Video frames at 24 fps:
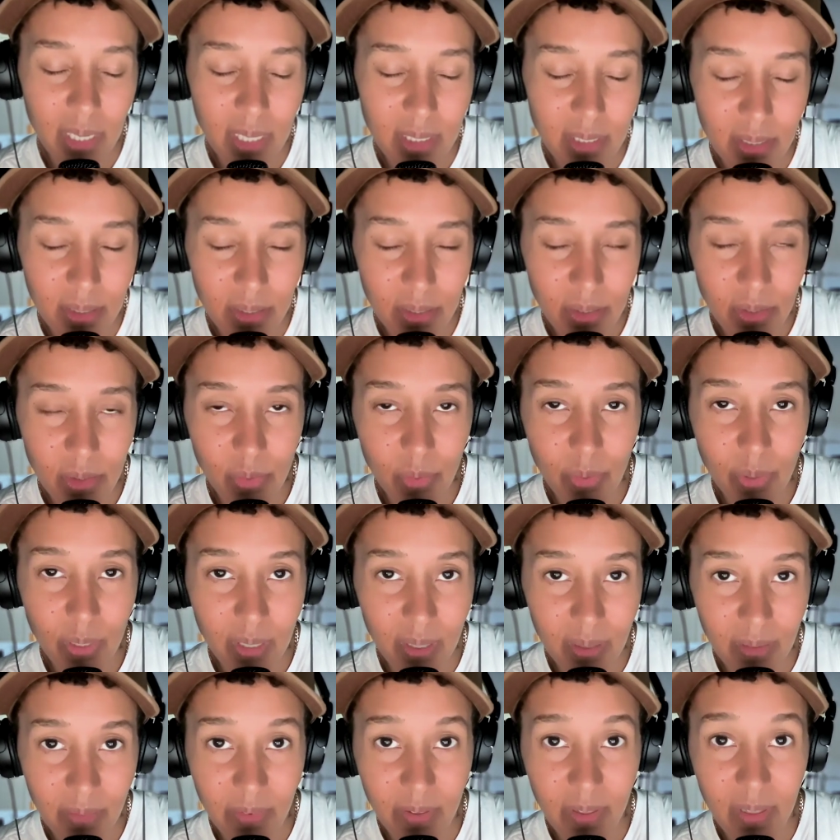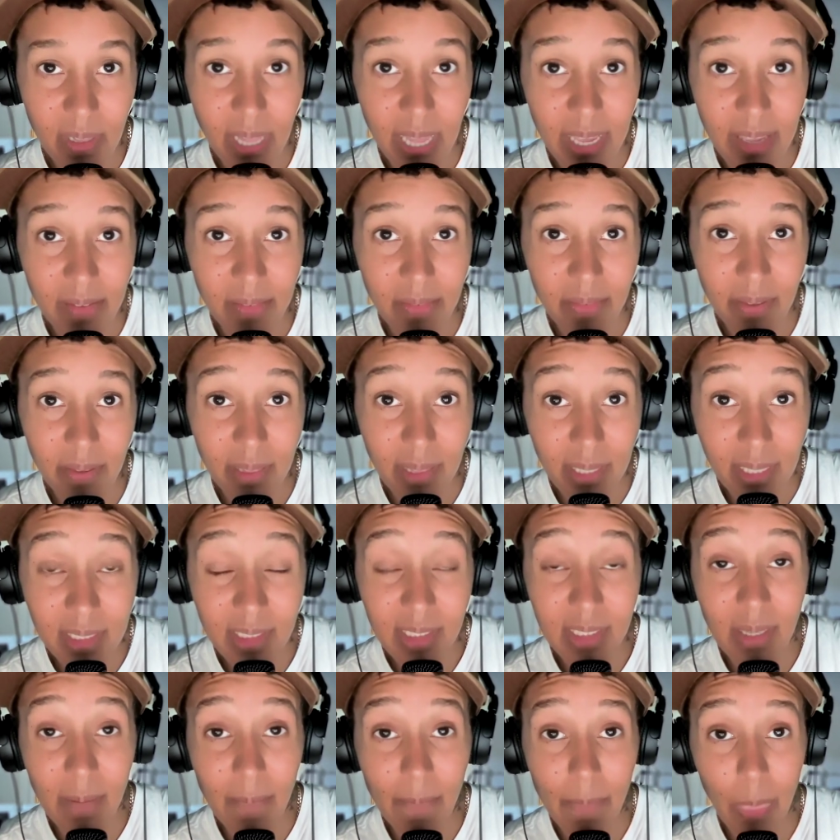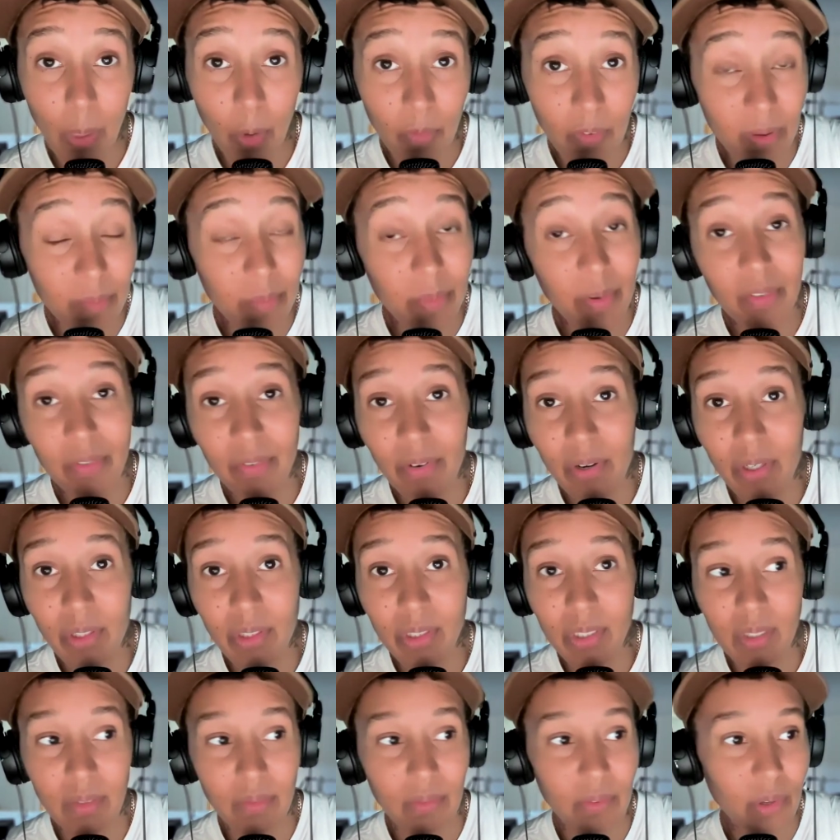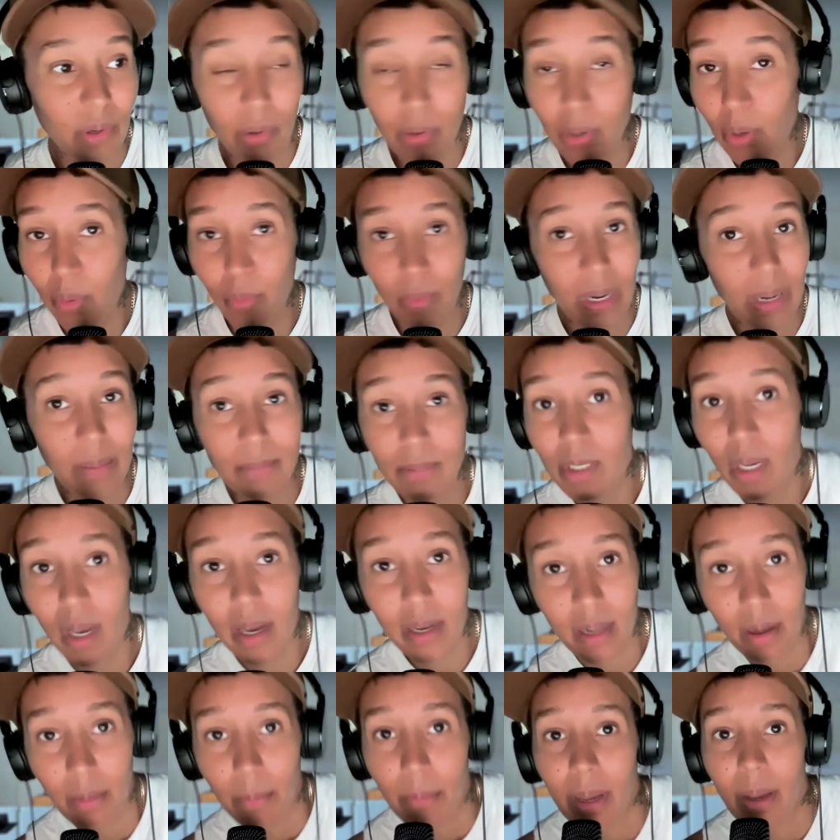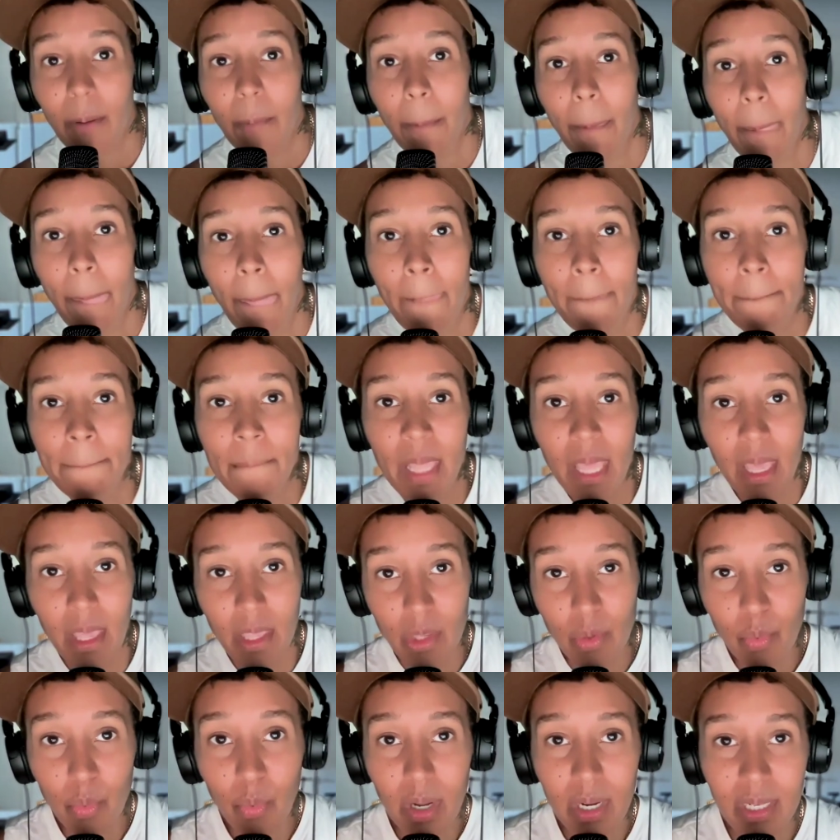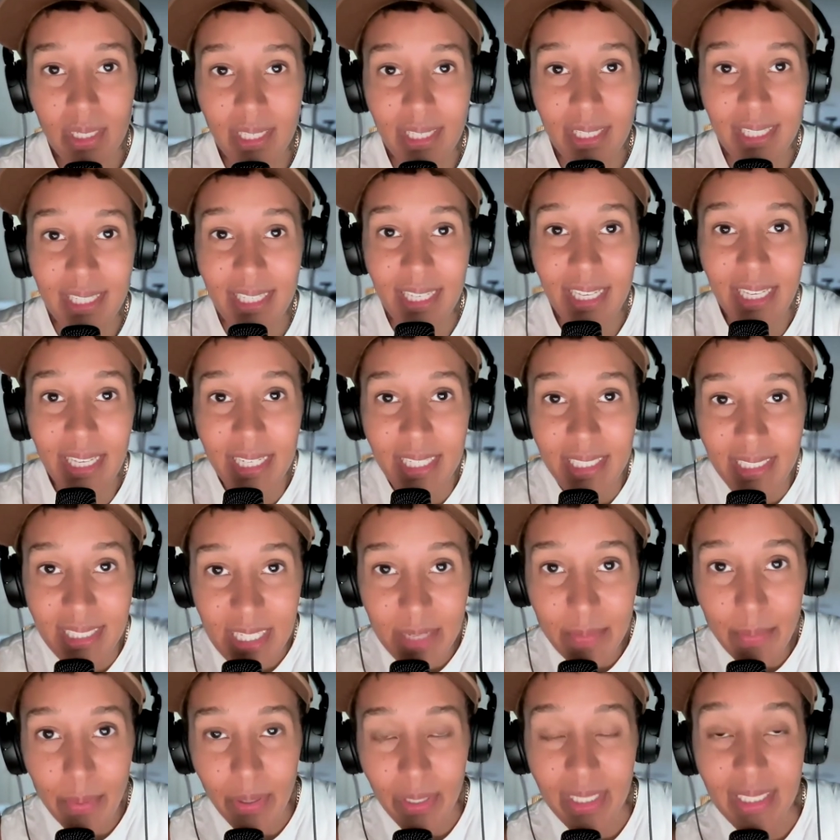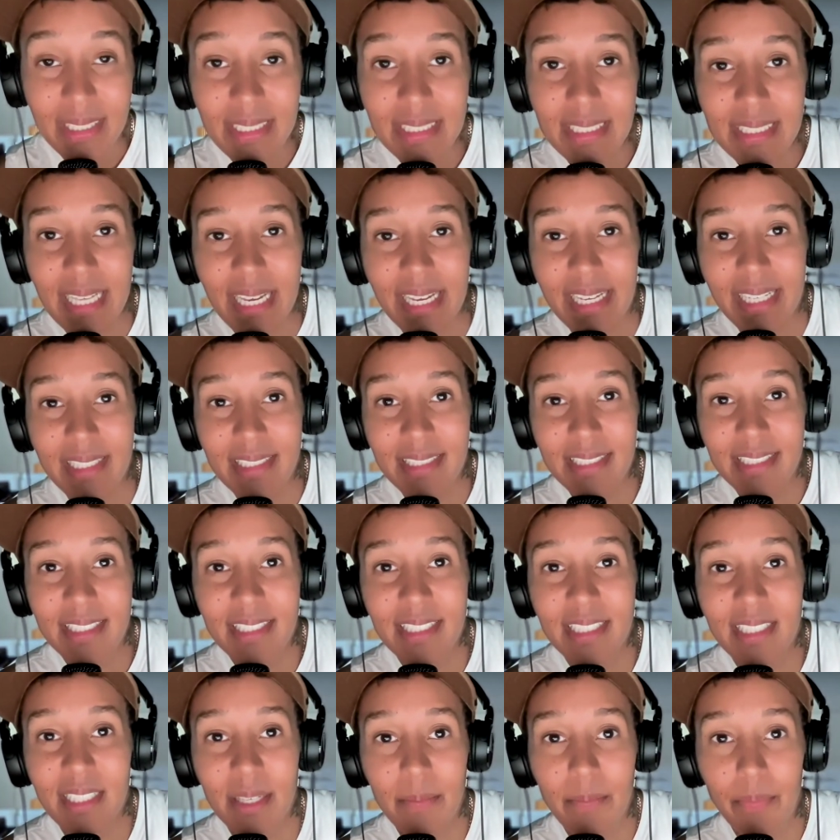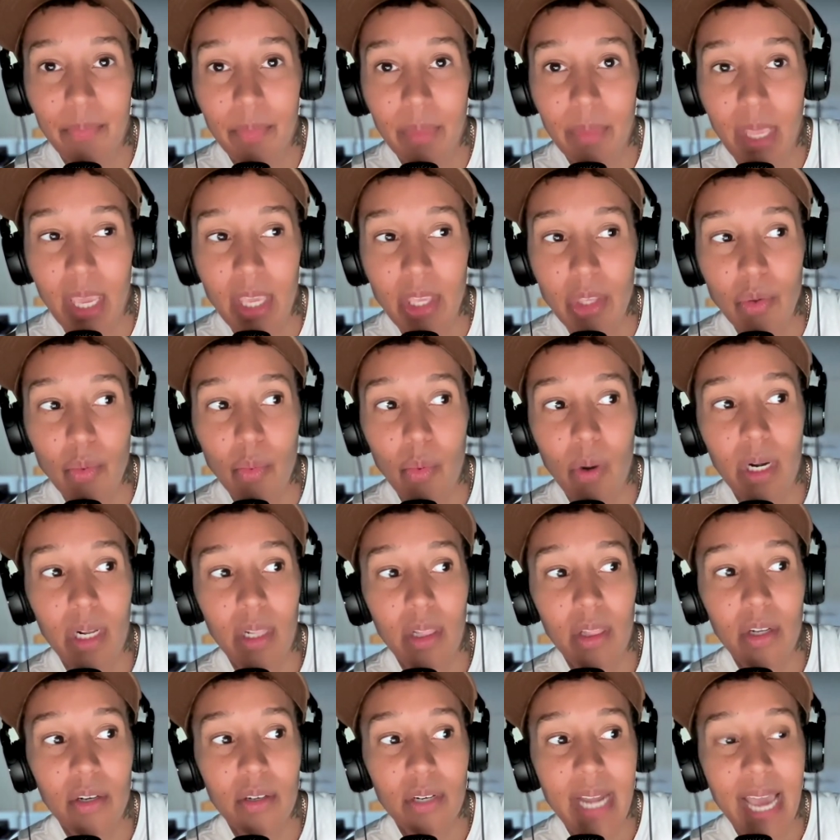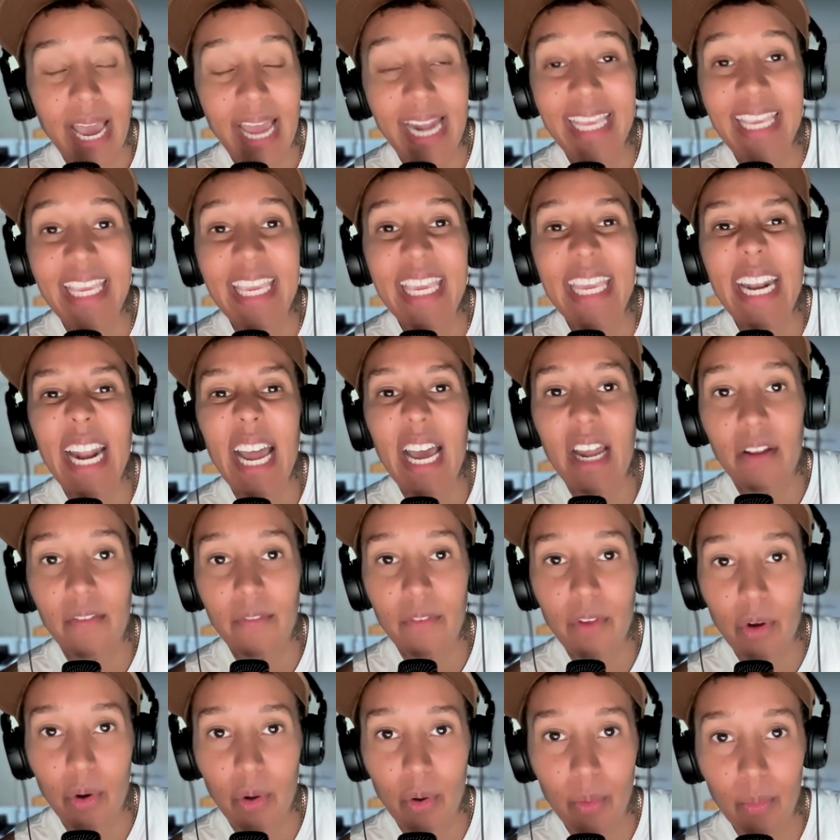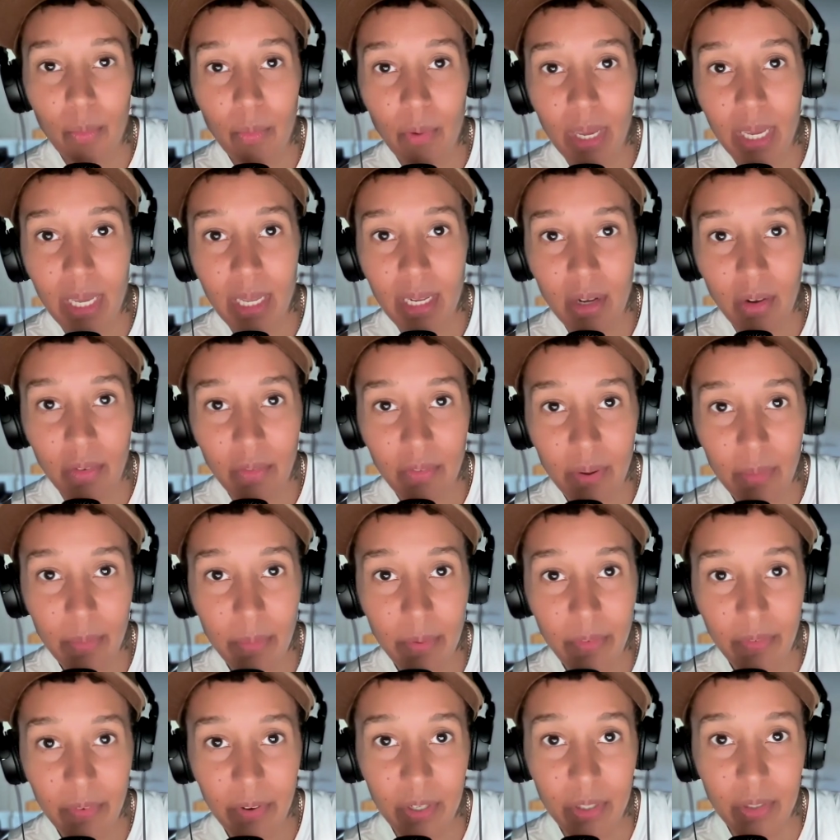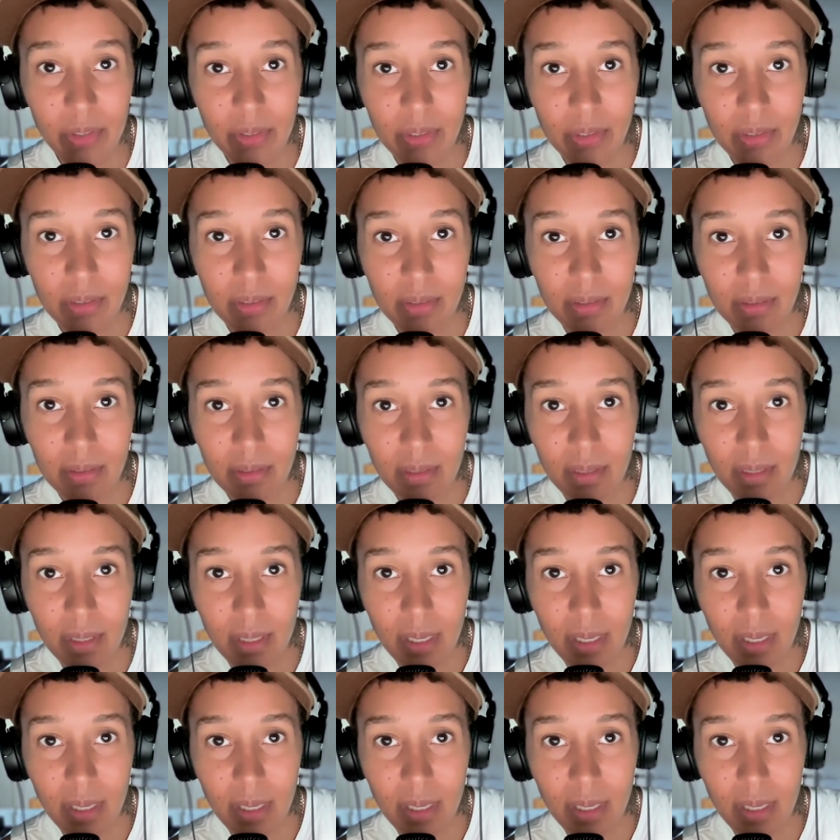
as a student of your life. And listen, November 1st, if you don't know what I'm talking about and you want to get deeper insights and you want to learn how to get out of your own way, November 1st,